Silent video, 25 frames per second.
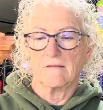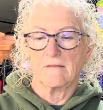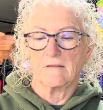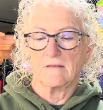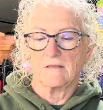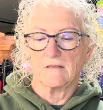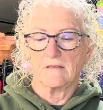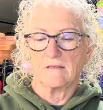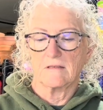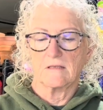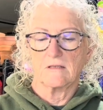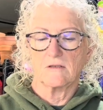
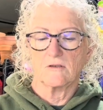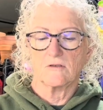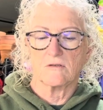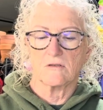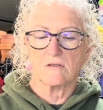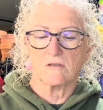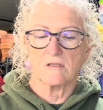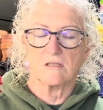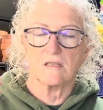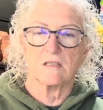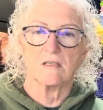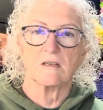This is
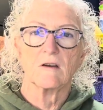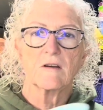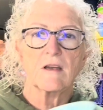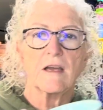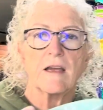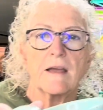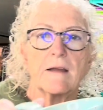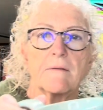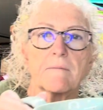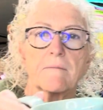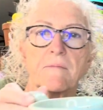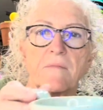interesting.
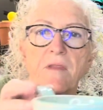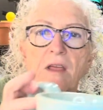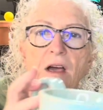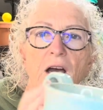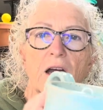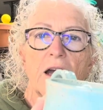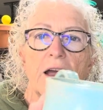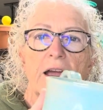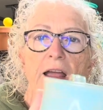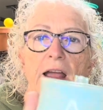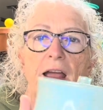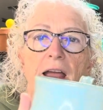Okay,
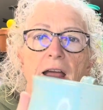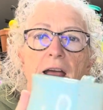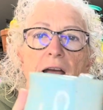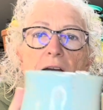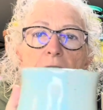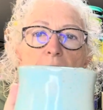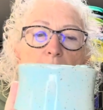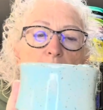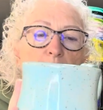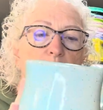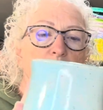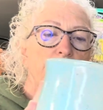I
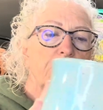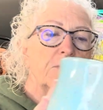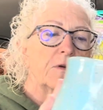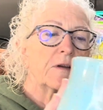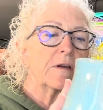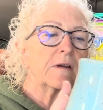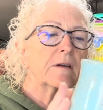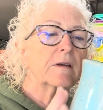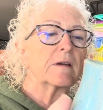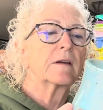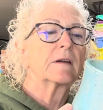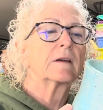have
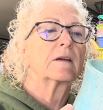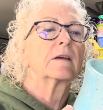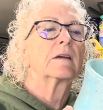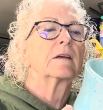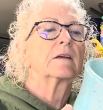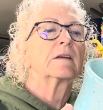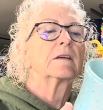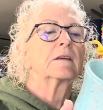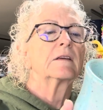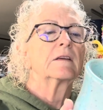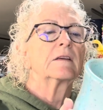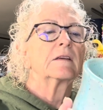
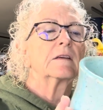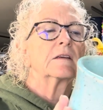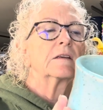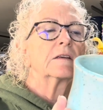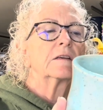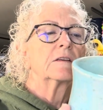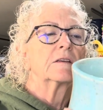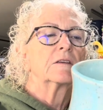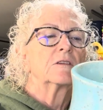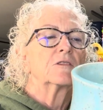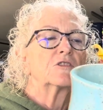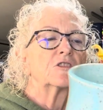
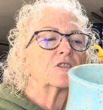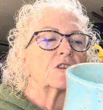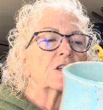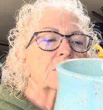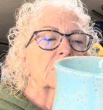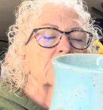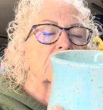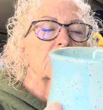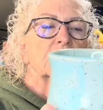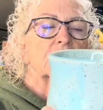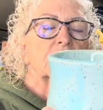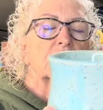
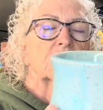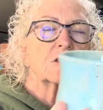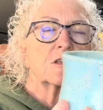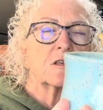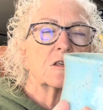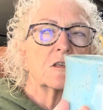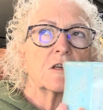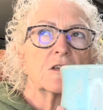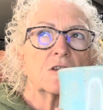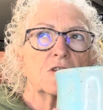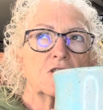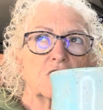
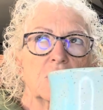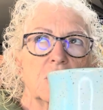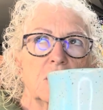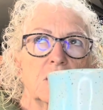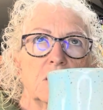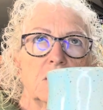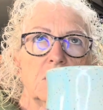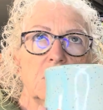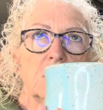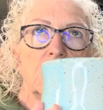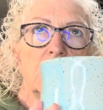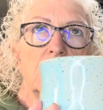Jess's
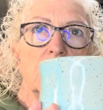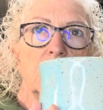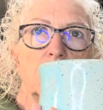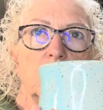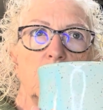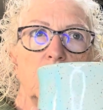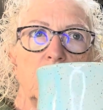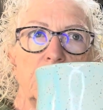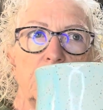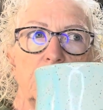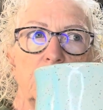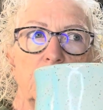Chun
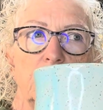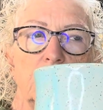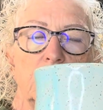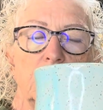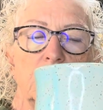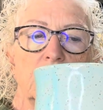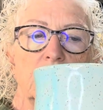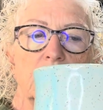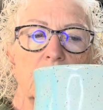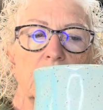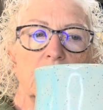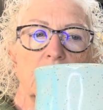Blue
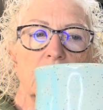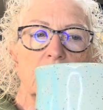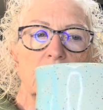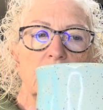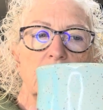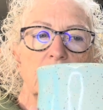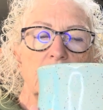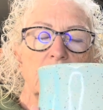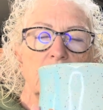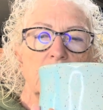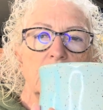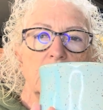
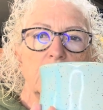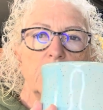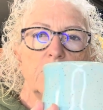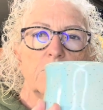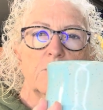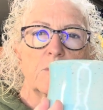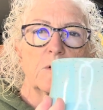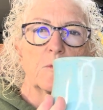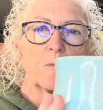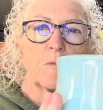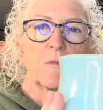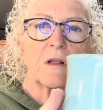
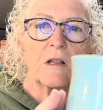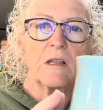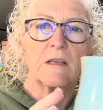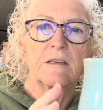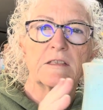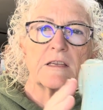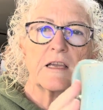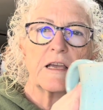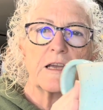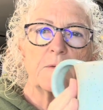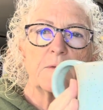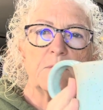from
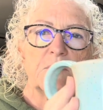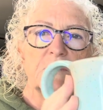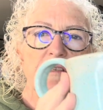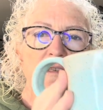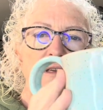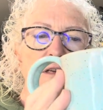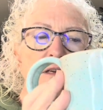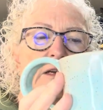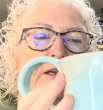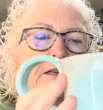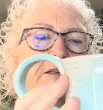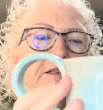Clayscapes,
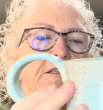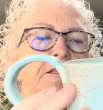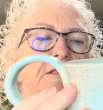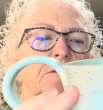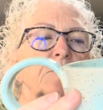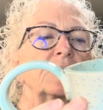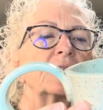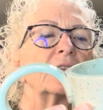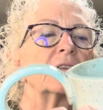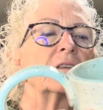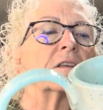and I dipped in